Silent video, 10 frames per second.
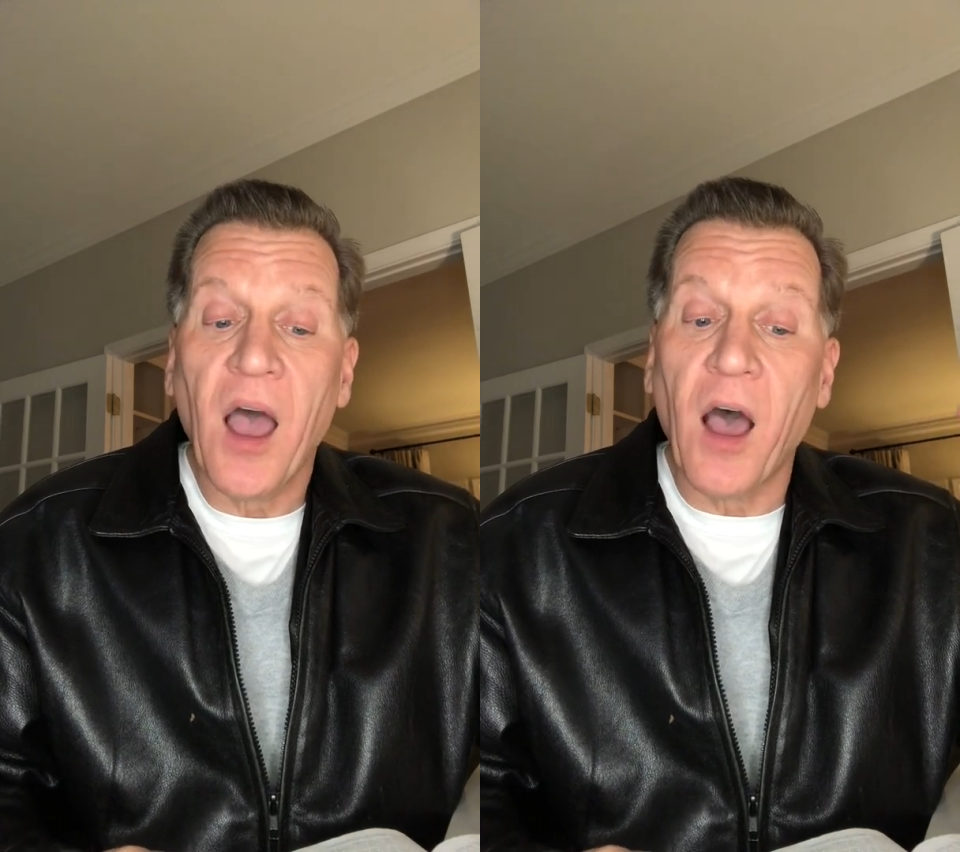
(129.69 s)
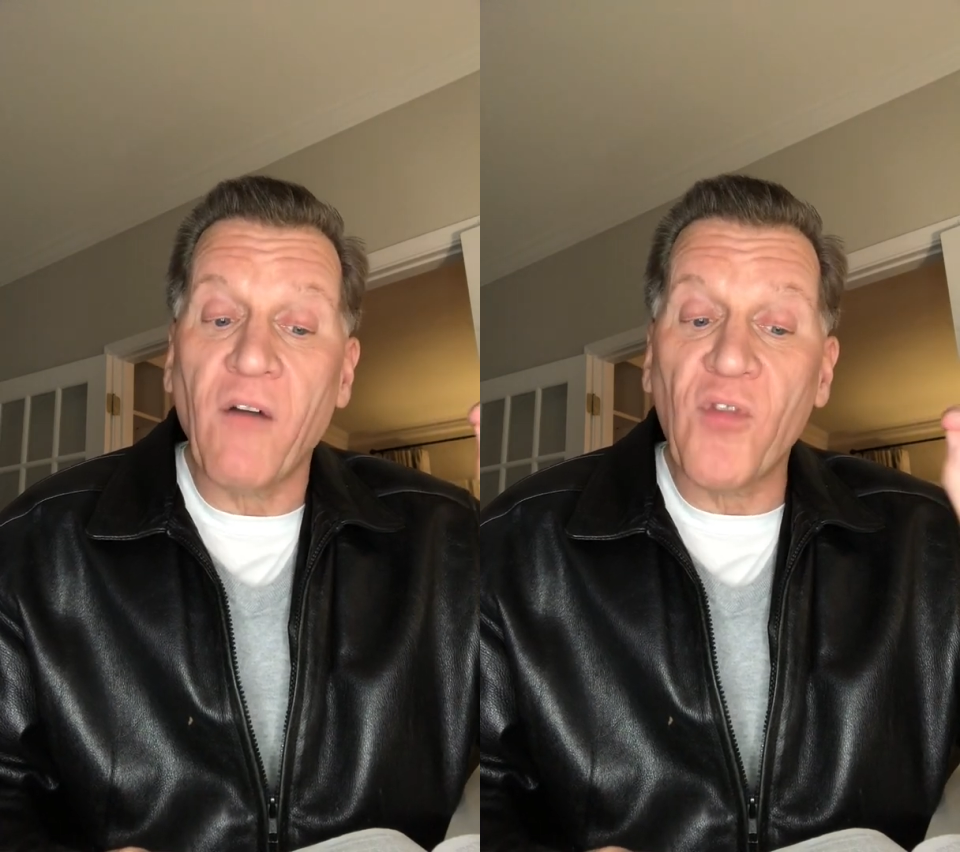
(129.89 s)

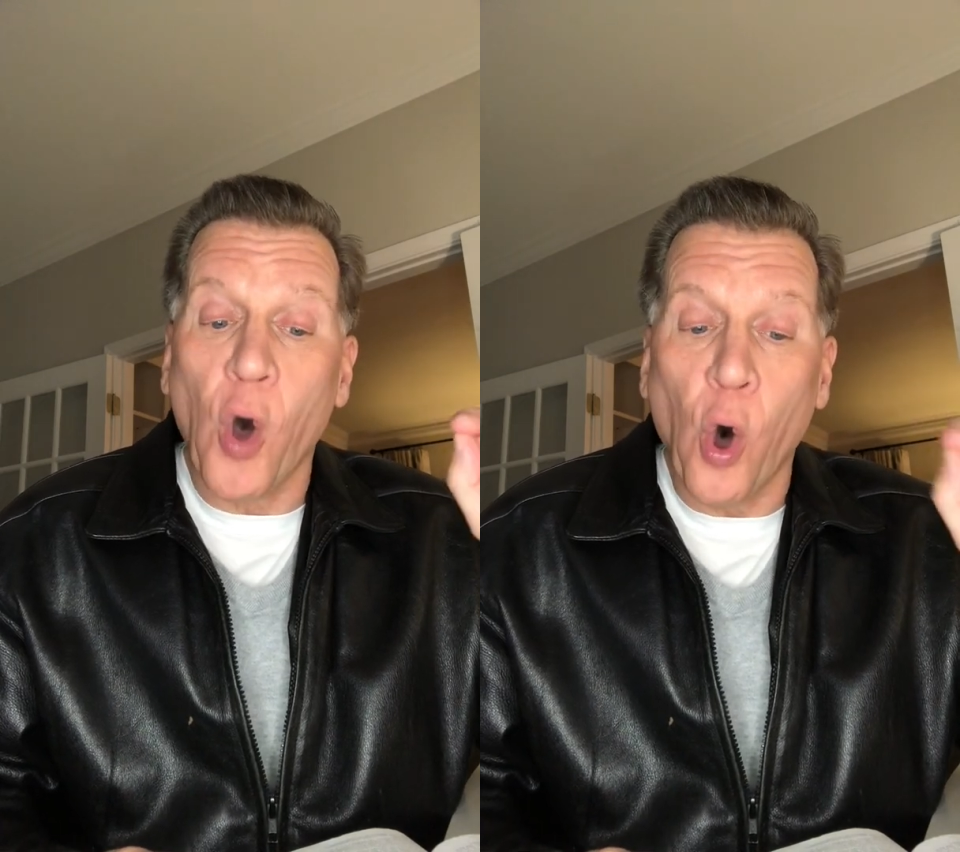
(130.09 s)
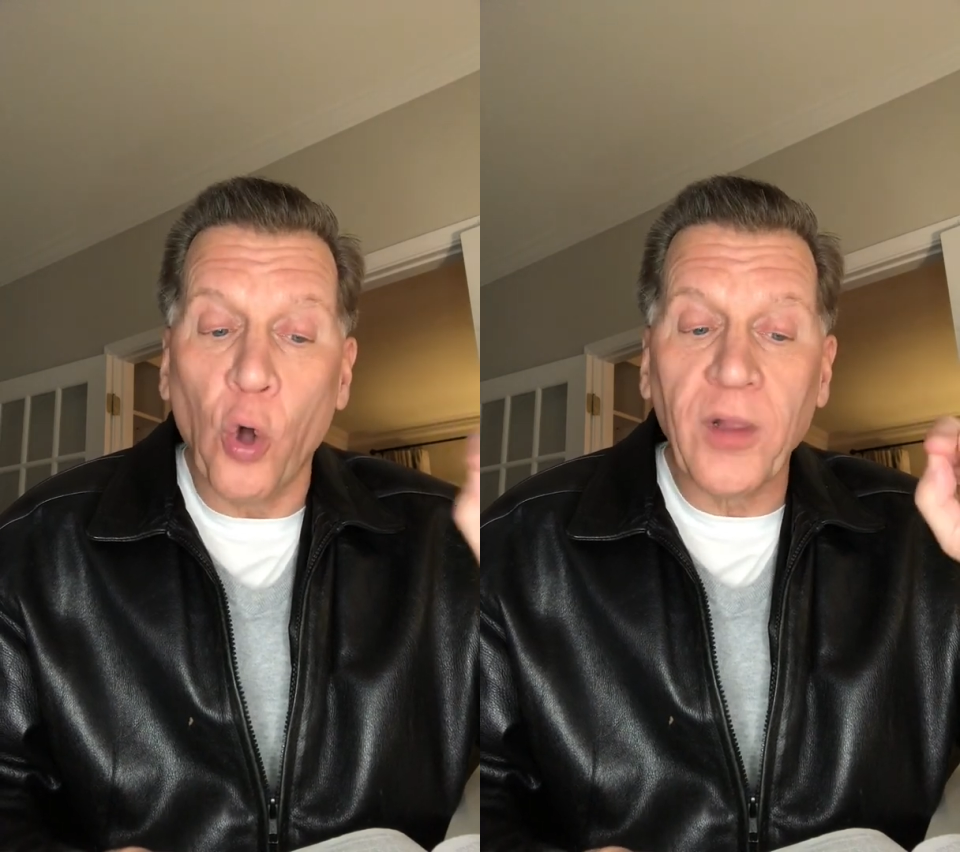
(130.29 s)
of the
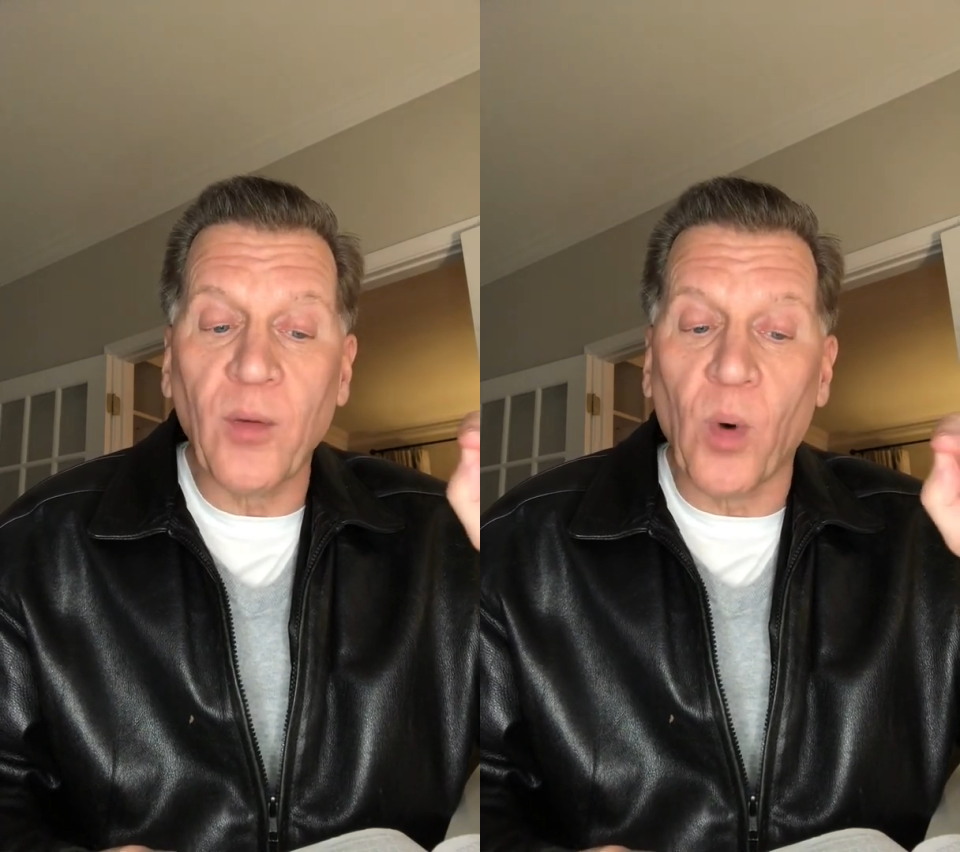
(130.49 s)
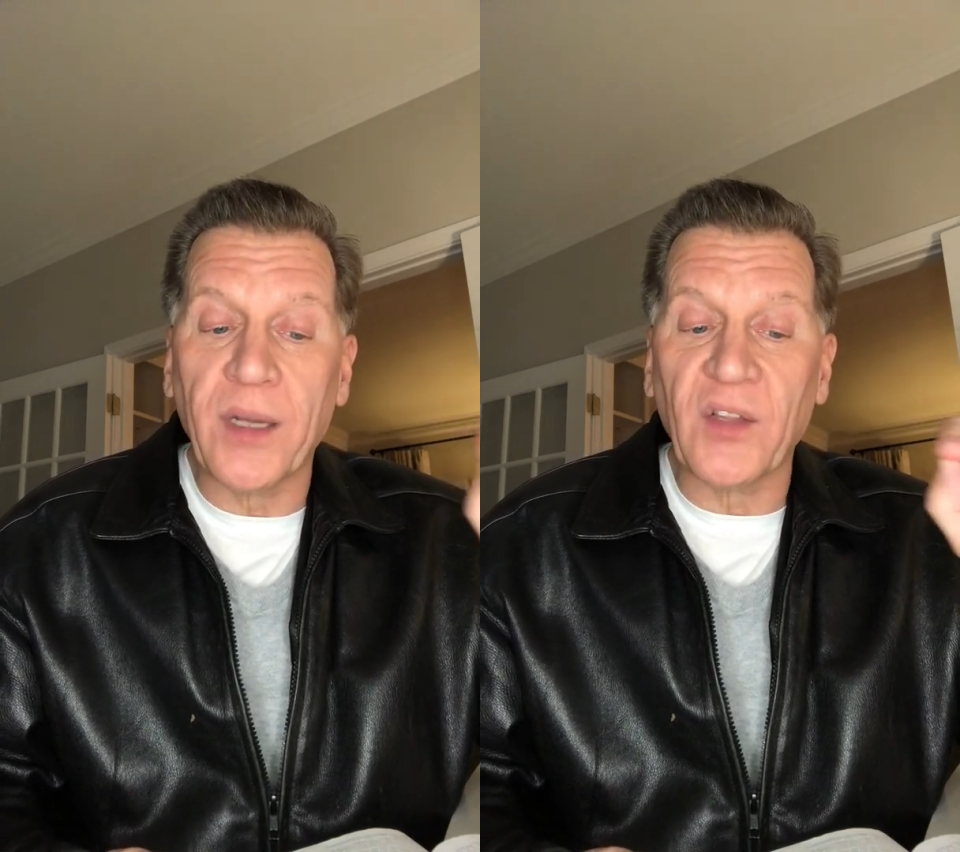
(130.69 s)
Holy
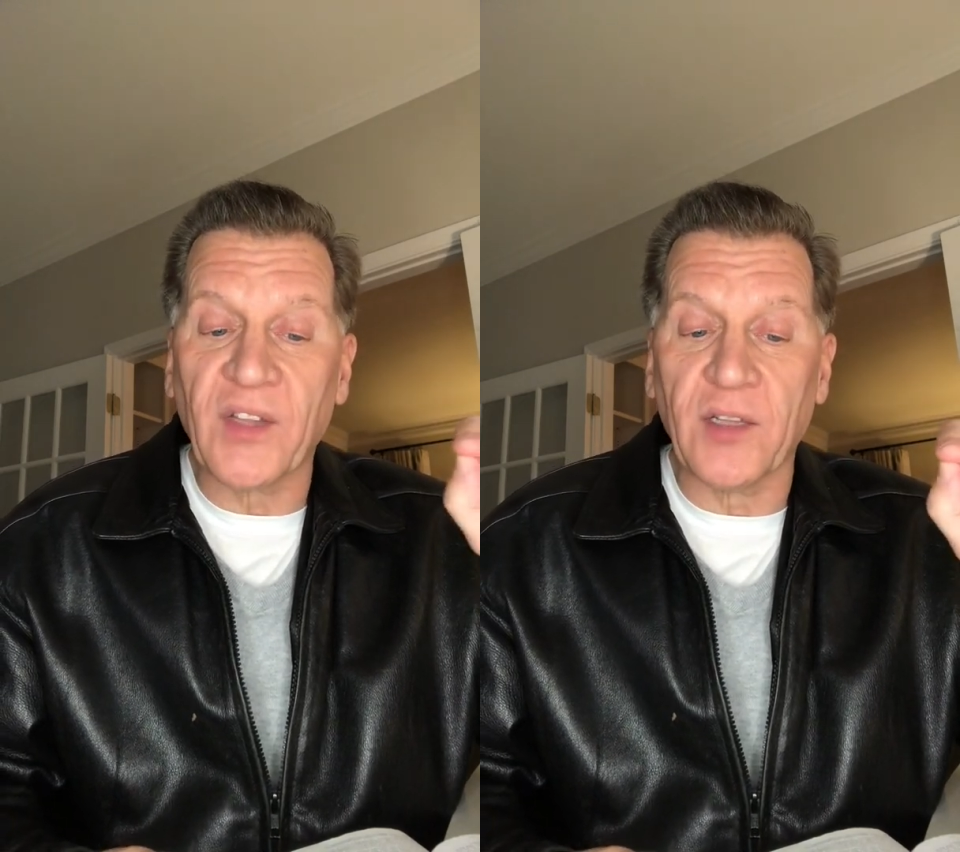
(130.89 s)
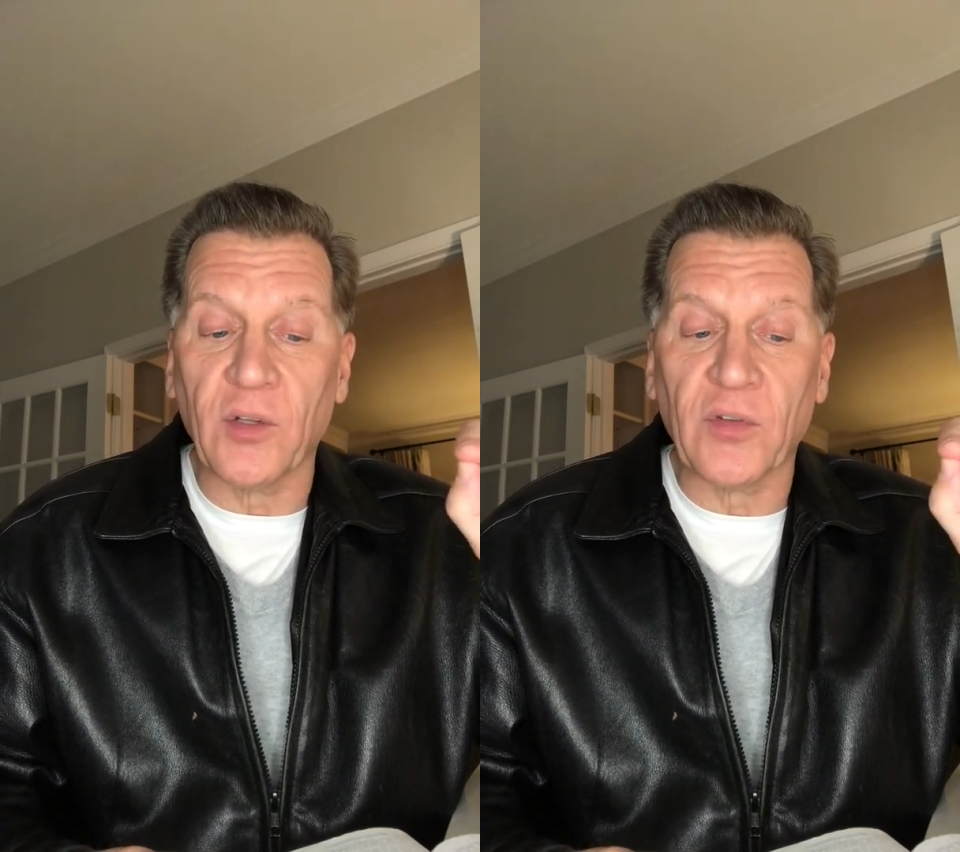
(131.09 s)
One is
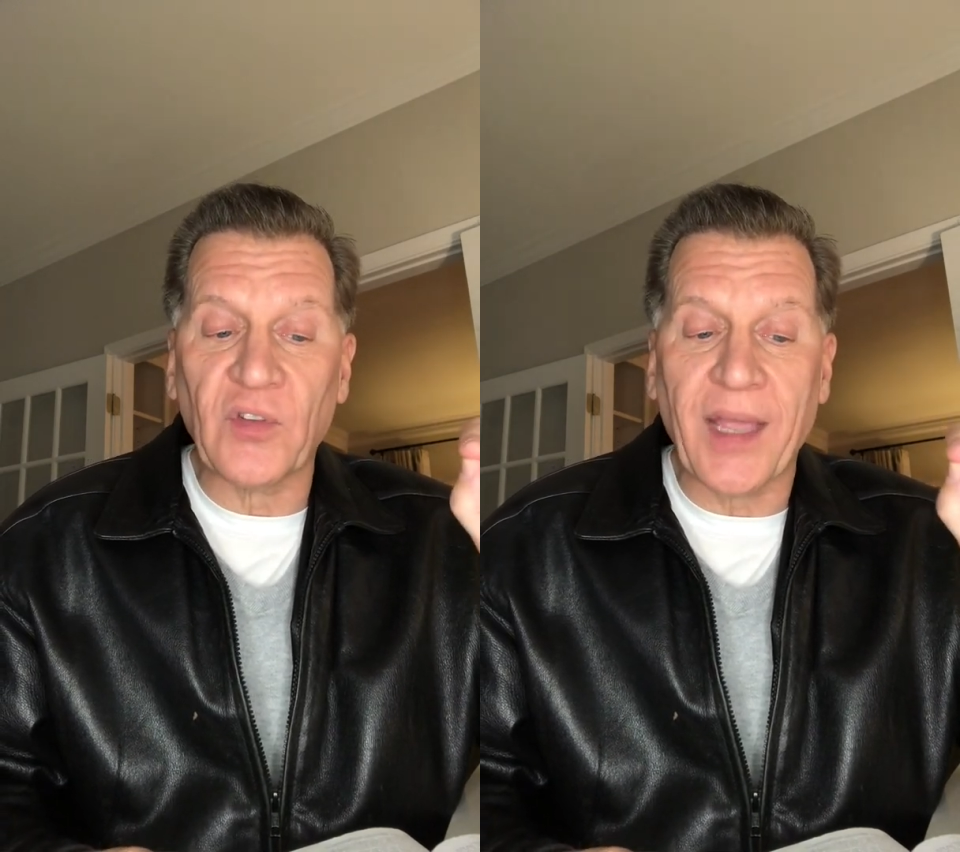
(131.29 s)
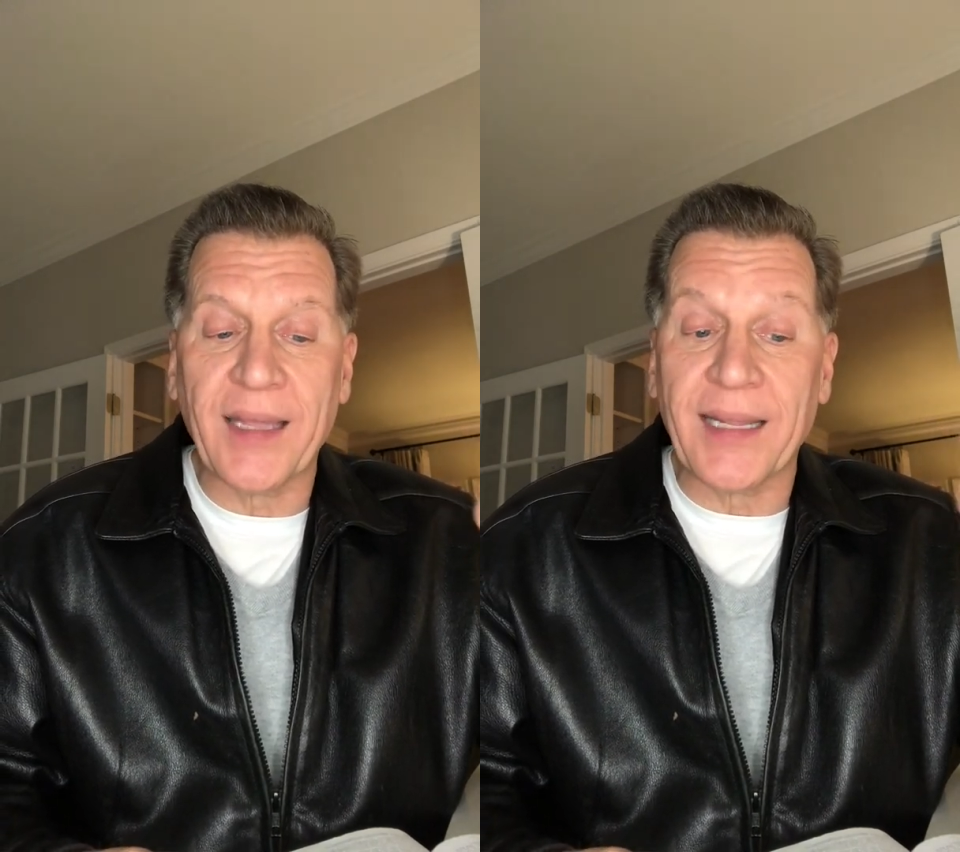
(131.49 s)

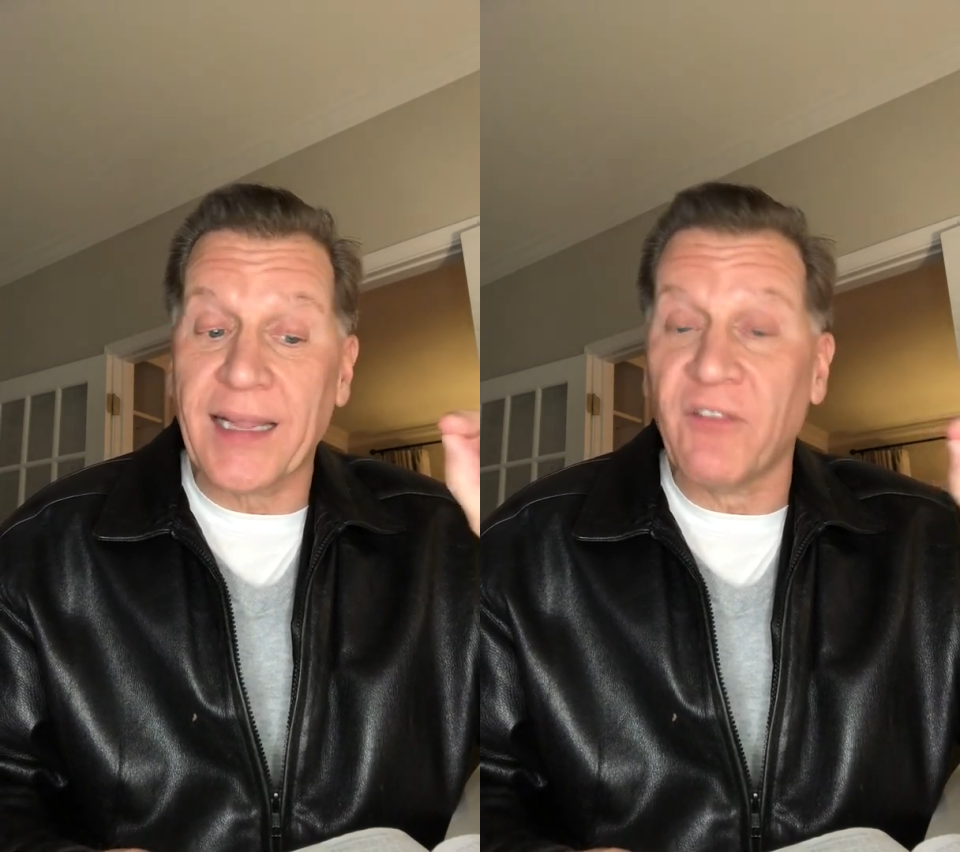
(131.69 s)
understanding.